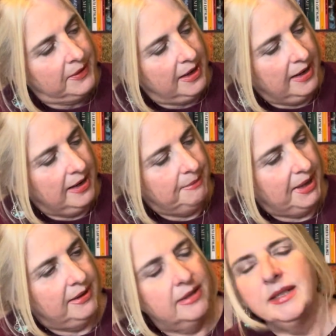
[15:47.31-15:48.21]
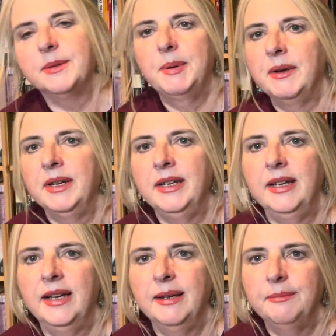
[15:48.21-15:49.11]
And this is by
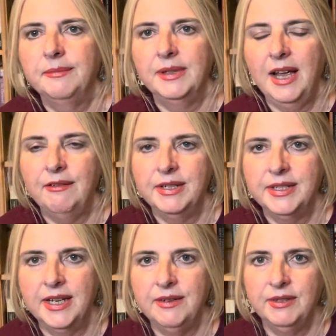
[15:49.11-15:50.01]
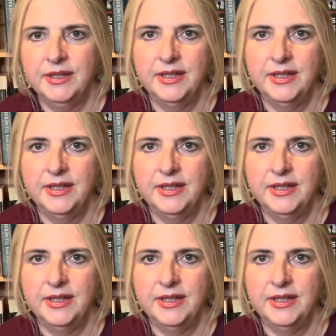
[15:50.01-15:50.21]
Carys Davies.